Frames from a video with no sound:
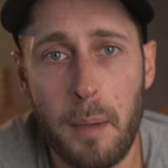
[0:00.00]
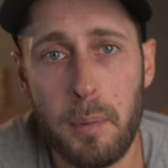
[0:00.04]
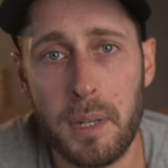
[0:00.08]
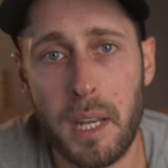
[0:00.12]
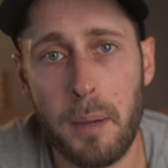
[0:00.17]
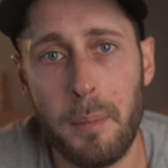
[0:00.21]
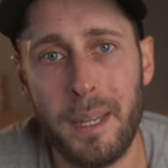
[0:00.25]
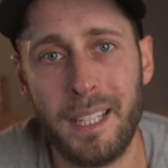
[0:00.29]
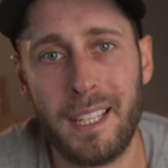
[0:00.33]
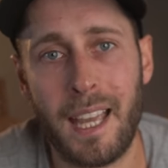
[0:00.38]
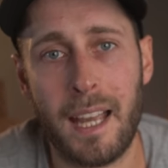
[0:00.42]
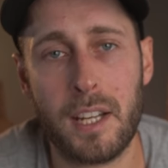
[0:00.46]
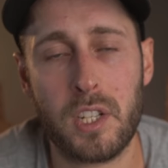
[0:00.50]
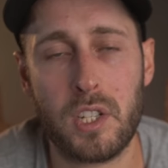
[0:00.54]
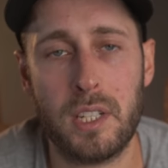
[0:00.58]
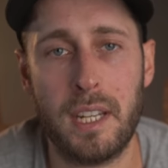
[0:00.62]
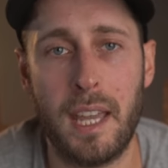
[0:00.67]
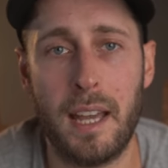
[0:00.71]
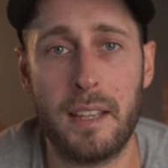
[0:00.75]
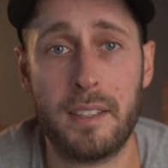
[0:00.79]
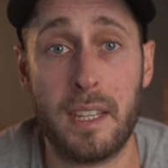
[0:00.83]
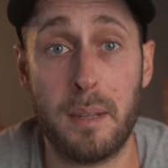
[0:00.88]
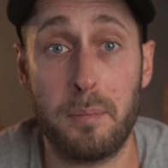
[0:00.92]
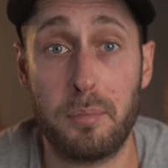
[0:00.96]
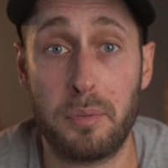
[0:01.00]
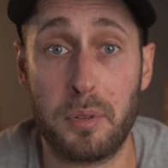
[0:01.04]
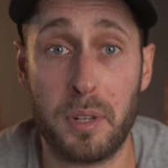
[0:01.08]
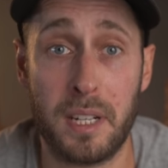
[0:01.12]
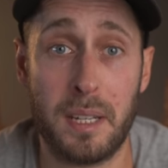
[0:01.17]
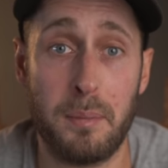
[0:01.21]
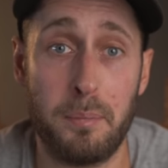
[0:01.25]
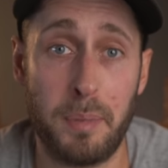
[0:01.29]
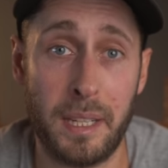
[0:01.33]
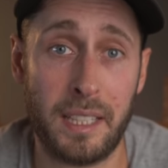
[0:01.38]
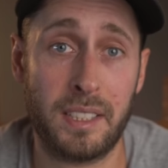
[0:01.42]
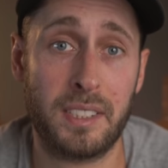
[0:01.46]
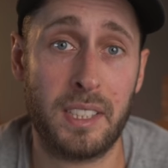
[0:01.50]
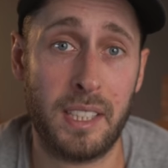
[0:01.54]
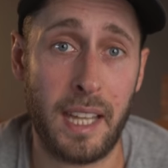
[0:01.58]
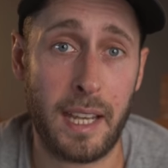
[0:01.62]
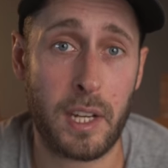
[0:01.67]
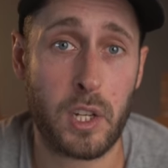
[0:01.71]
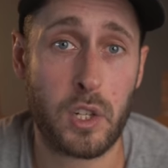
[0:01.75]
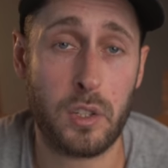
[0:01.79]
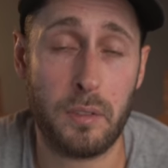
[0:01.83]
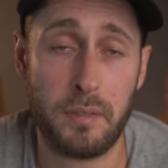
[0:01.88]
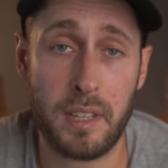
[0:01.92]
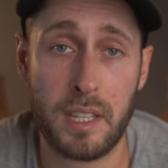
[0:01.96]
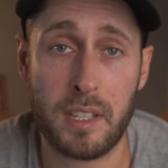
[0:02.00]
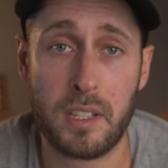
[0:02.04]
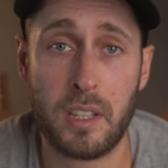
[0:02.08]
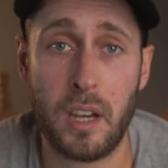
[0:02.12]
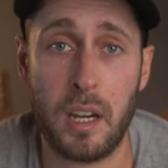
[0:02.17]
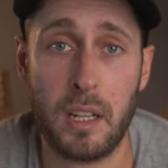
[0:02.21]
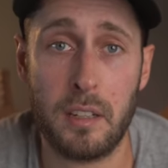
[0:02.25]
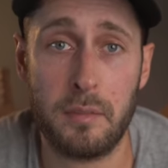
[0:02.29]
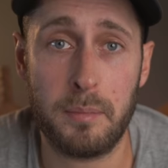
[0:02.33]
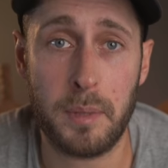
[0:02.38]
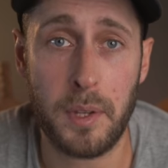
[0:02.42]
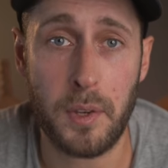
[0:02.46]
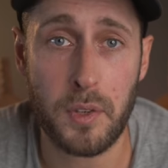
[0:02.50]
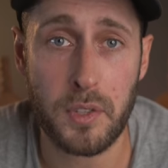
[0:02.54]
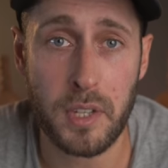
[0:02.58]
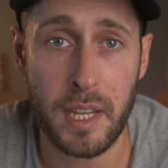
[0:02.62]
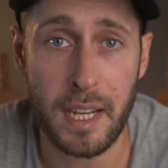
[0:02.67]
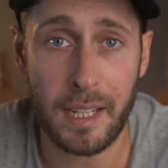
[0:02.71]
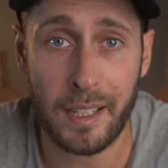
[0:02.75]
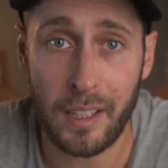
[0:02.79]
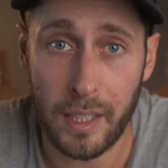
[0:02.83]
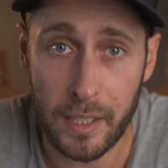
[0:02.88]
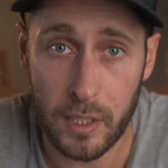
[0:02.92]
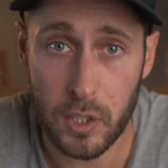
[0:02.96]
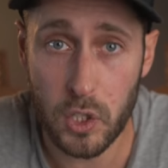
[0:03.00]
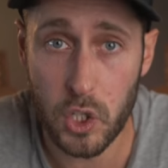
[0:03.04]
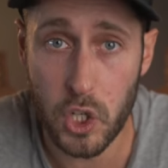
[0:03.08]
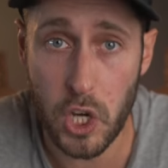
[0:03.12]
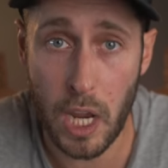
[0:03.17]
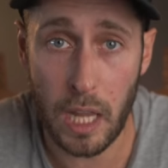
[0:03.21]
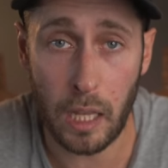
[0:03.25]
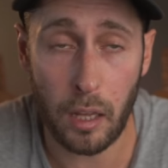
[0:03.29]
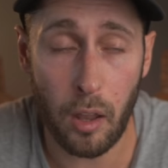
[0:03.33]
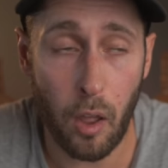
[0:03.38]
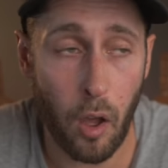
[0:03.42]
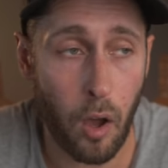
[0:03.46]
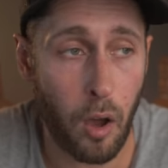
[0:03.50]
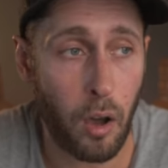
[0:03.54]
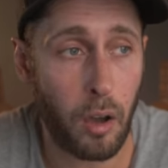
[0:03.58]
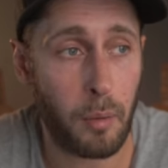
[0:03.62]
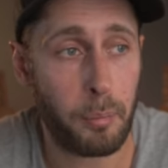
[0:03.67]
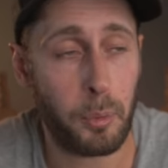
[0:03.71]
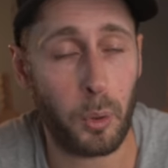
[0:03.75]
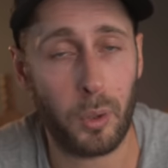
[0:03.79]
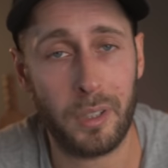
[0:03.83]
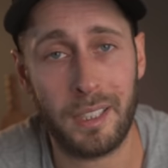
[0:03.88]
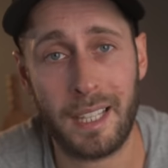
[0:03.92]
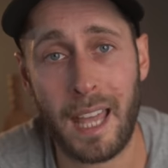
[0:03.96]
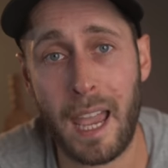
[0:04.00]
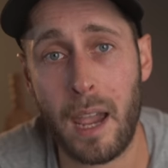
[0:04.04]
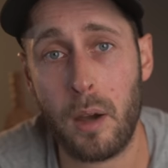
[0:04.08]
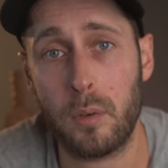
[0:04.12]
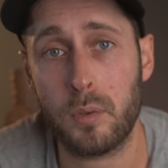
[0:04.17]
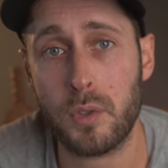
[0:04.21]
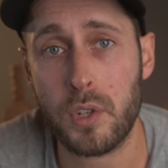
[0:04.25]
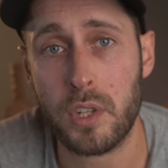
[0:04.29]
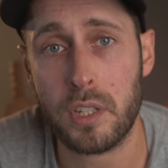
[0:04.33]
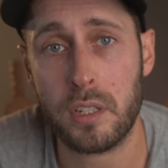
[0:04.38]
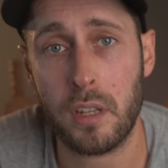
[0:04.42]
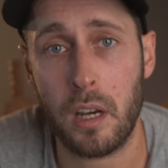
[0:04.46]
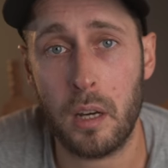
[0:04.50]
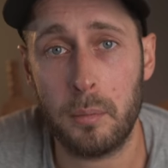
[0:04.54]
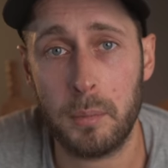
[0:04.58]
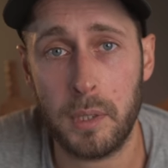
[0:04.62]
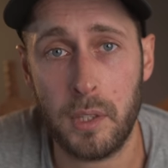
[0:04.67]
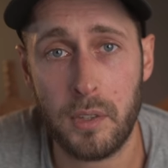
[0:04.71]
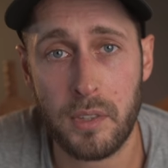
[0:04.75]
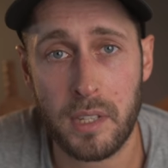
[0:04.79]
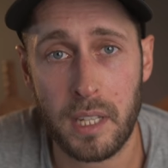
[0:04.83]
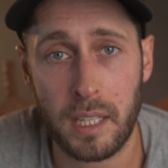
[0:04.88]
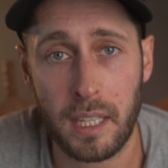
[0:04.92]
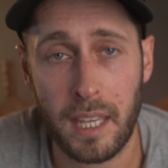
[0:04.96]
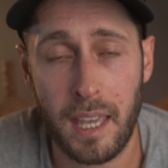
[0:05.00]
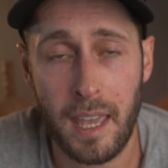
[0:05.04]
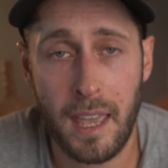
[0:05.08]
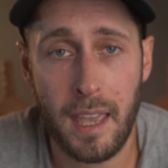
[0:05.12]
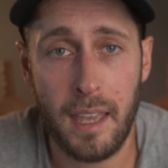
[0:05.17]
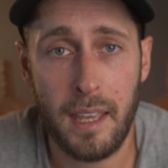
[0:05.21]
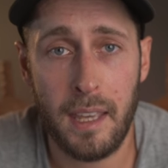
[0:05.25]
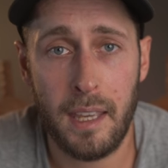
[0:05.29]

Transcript: Epidemic actually has a pretty big selection of this kind of music, like chill hop or lounge style music.